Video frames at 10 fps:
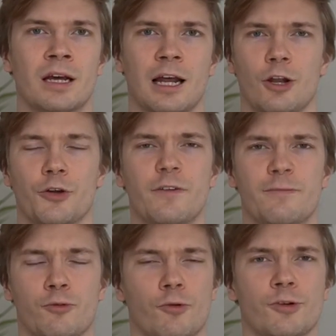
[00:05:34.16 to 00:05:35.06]
A lot
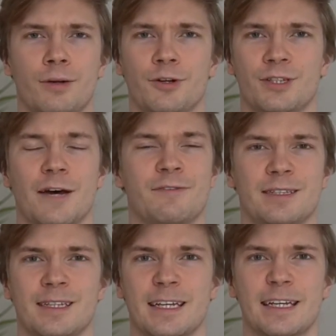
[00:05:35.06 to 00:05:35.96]
of programmers have
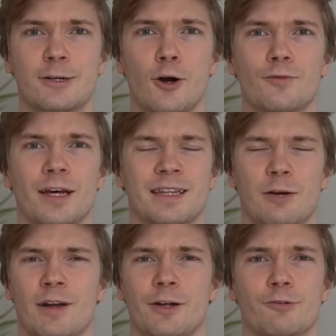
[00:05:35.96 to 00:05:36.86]
this ego that they
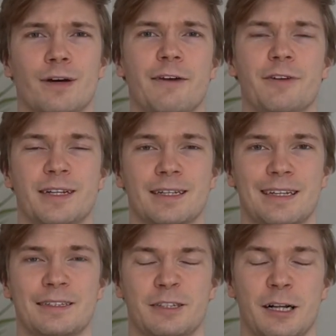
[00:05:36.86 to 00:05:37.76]
wanna do everything
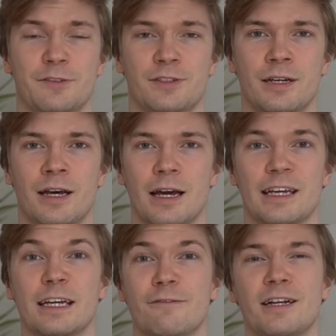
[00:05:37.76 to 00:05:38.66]
themselves,
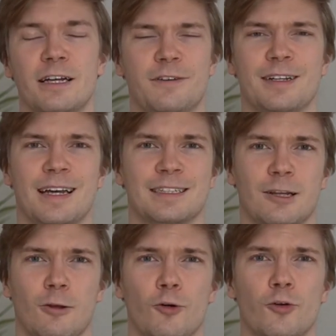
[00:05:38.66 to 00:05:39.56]
even if it takes
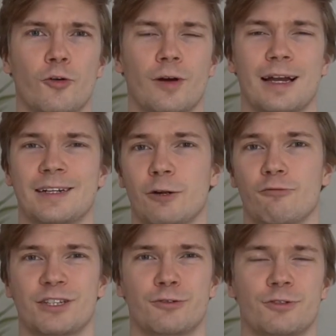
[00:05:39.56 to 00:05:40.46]
longer and the
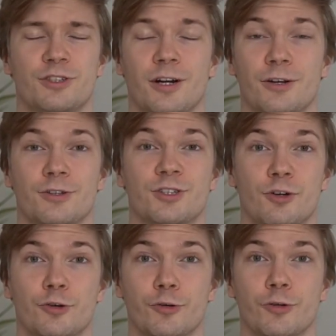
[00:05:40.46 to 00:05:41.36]
results are not
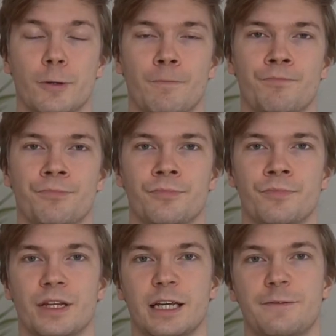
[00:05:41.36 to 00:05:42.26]
so good.
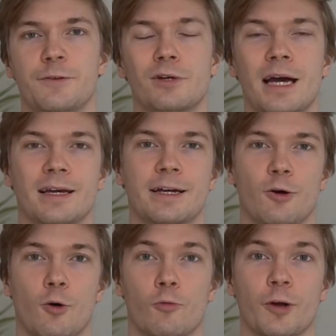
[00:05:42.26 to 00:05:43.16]
If you can get
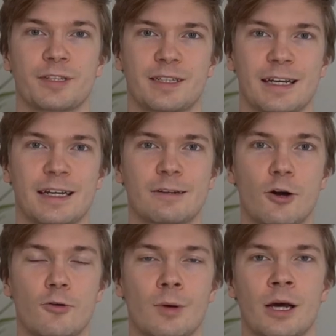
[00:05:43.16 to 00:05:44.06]
over this
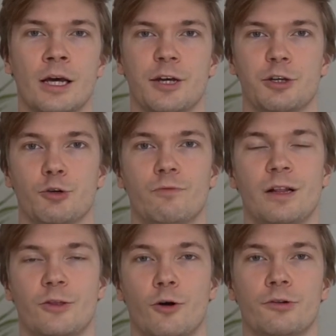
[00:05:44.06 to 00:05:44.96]
ego, you
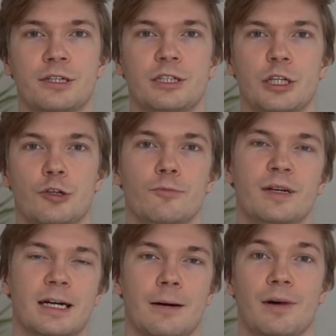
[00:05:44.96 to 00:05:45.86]
will notice you
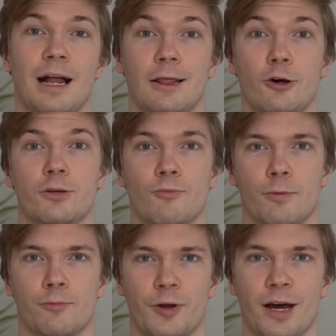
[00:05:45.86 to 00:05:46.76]
become a lot more
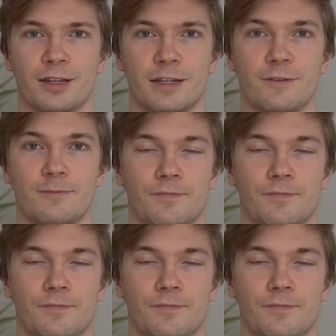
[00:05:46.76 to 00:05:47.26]
productive.